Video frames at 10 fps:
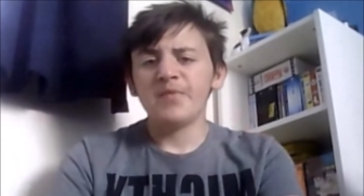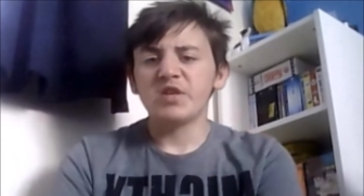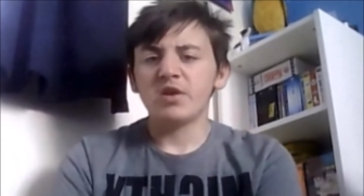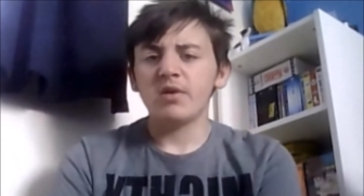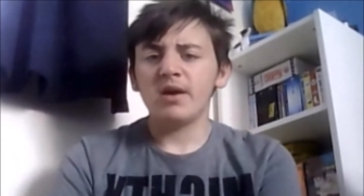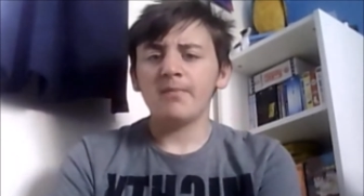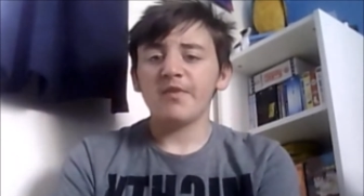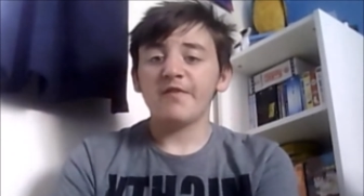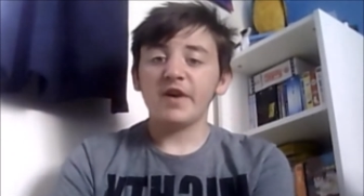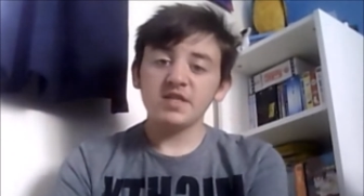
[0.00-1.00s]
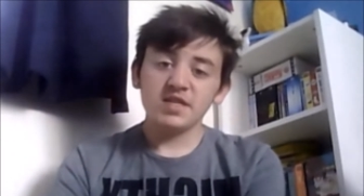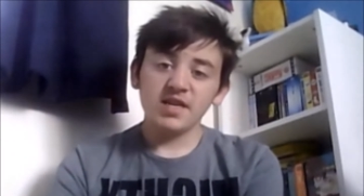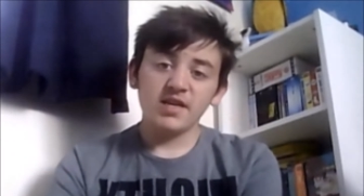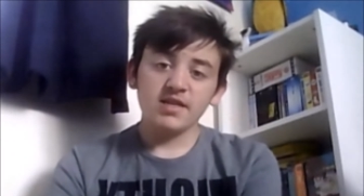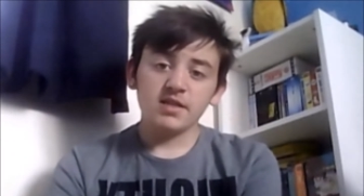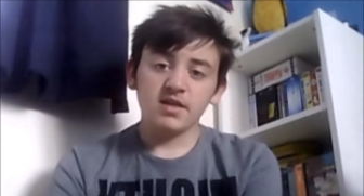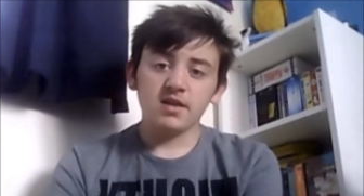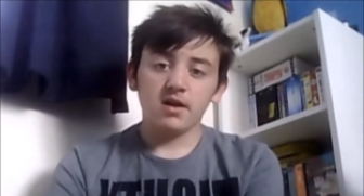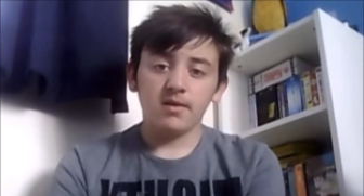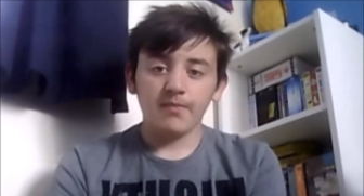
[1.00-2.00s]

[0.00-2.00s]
So the first scene he's in,